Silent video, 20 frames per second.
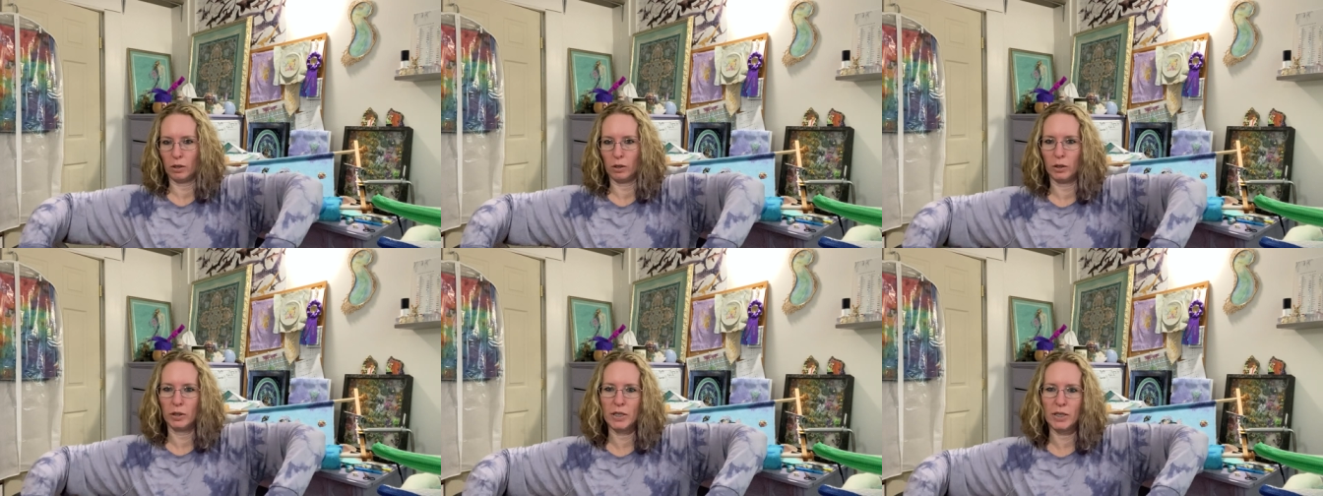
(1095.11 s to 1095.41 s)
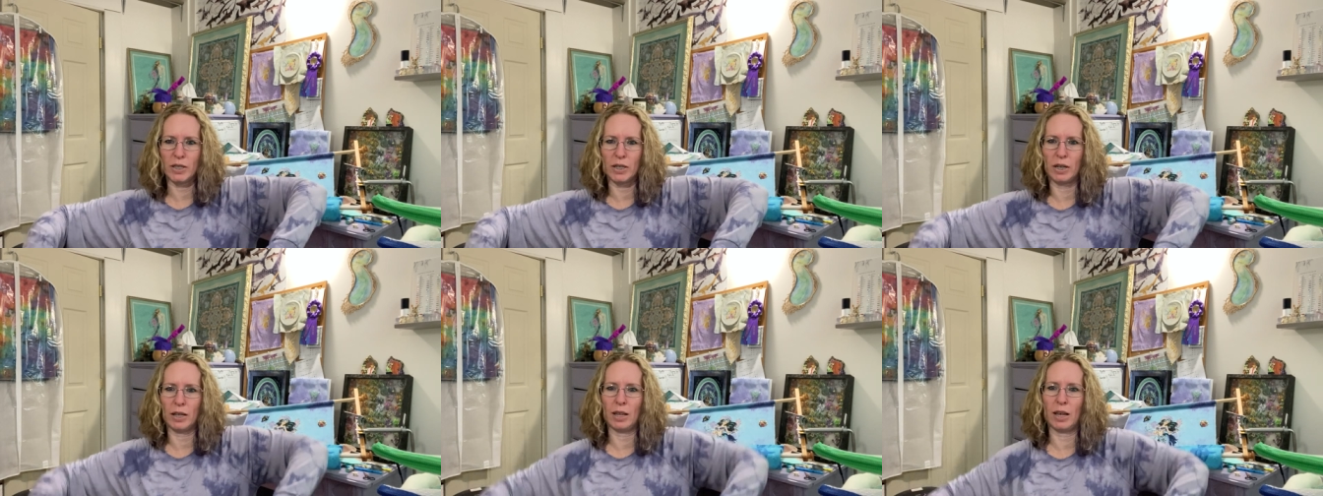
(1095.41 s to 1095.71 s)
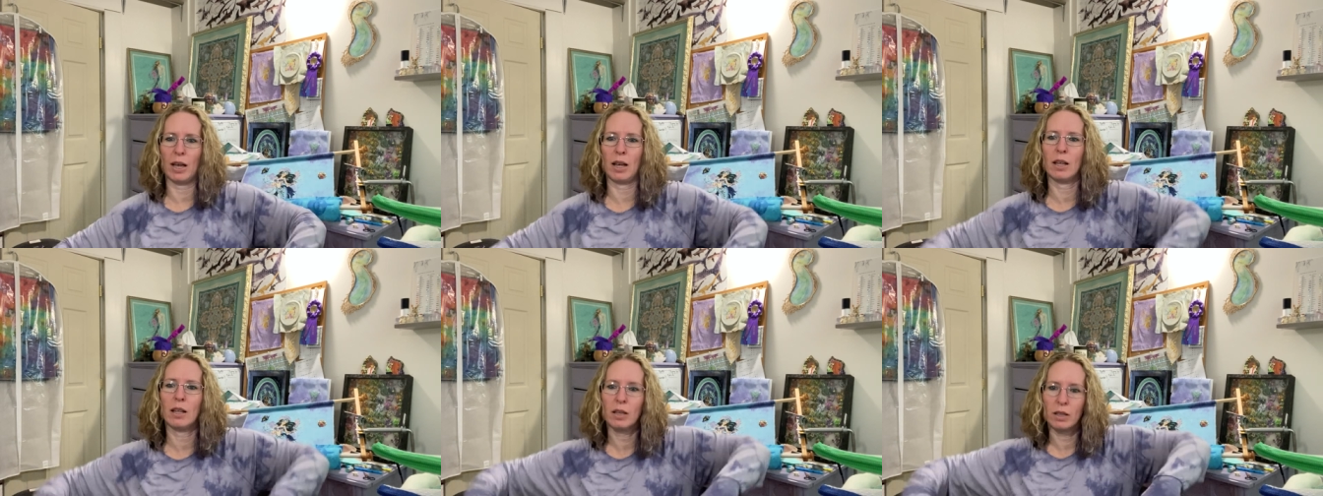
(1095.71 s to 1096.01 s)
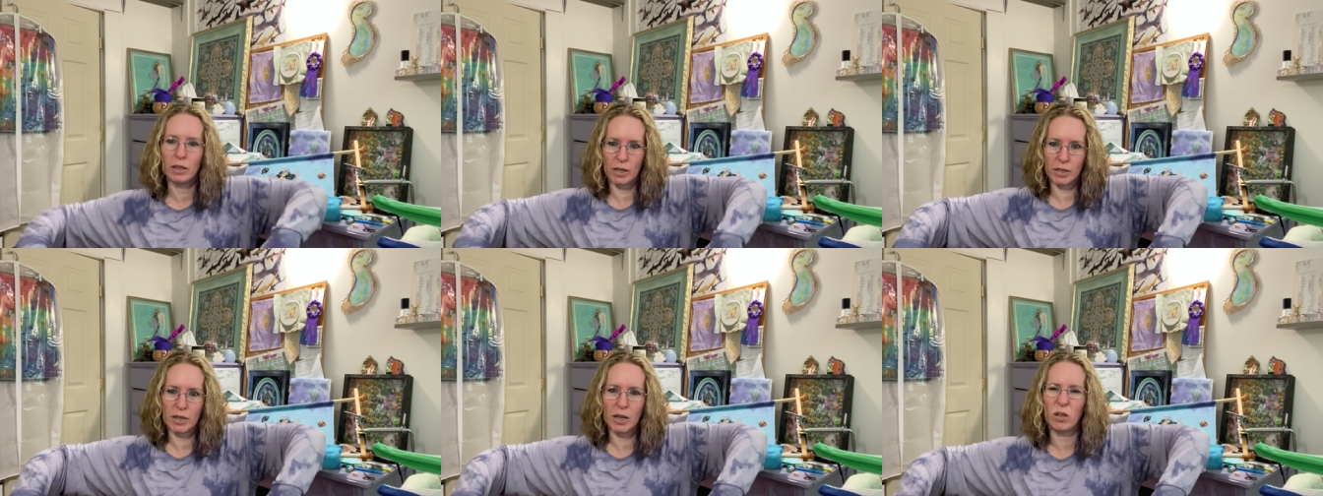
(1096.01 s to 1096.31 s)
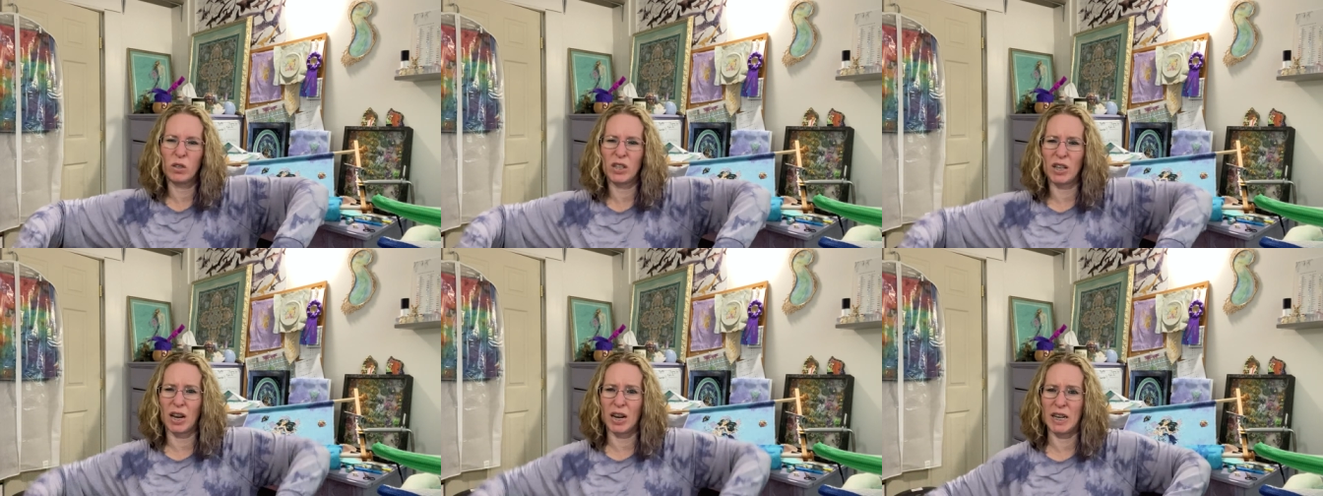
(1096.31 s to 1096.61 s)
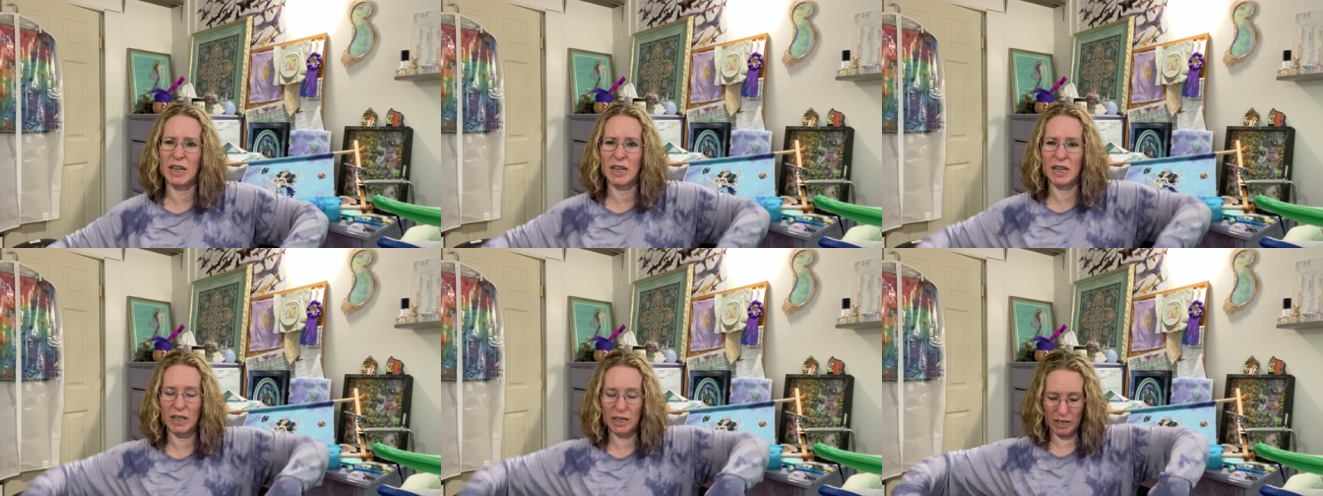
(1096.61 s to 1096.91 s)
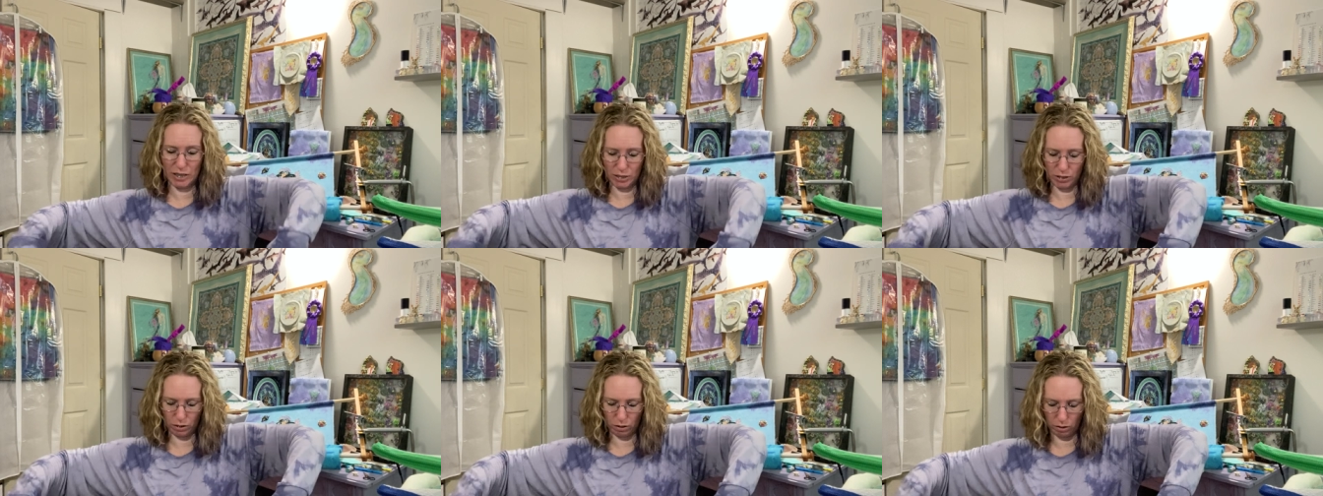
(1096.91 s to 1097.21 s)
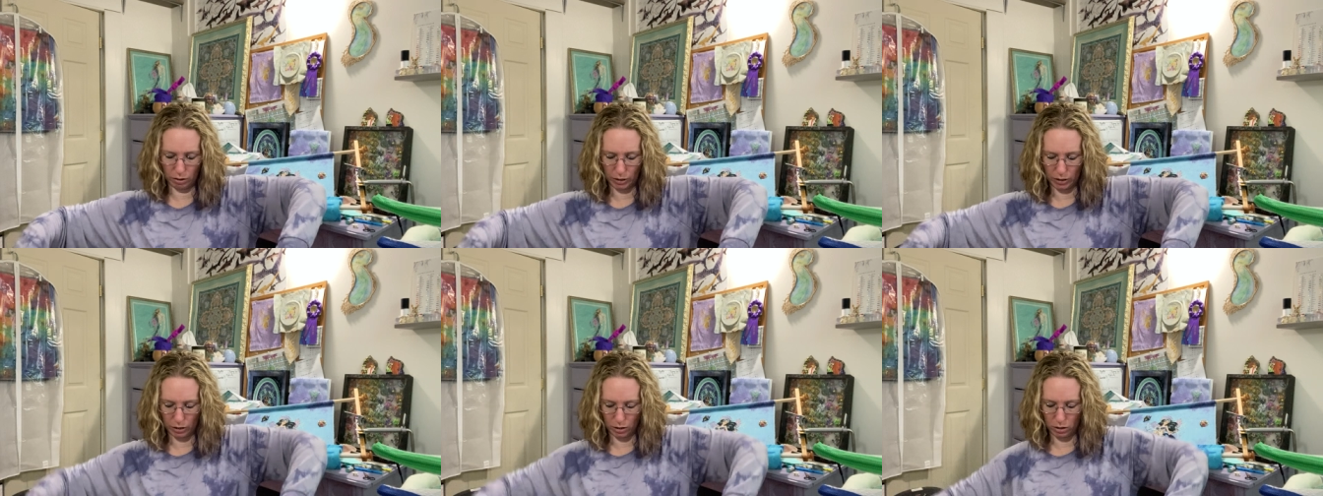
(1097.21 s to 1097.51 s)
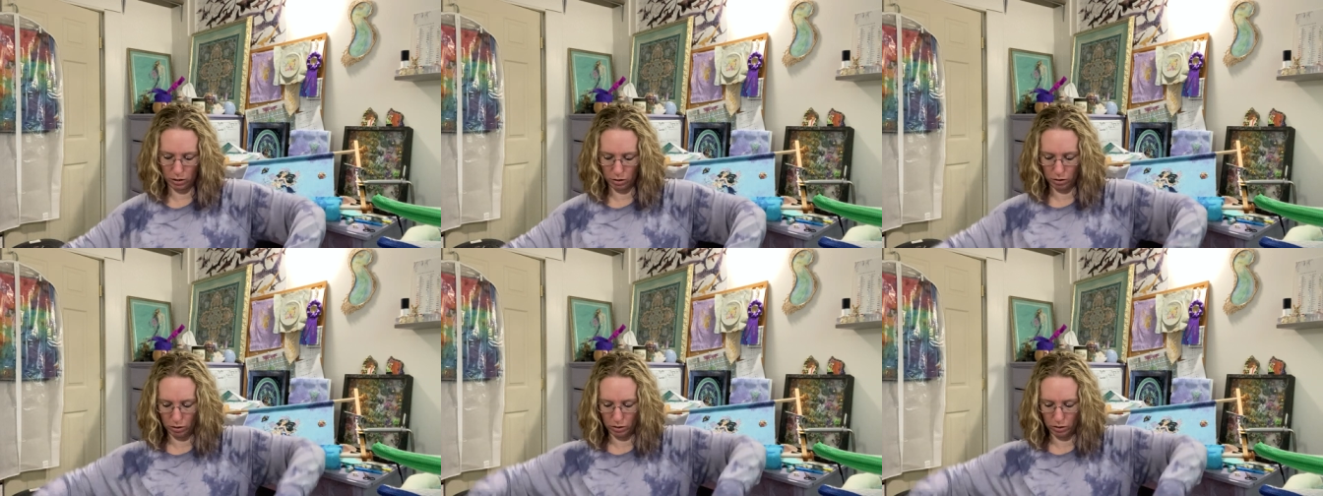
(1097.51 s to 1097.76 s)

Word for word: Listen to that. That's how tight it's on there.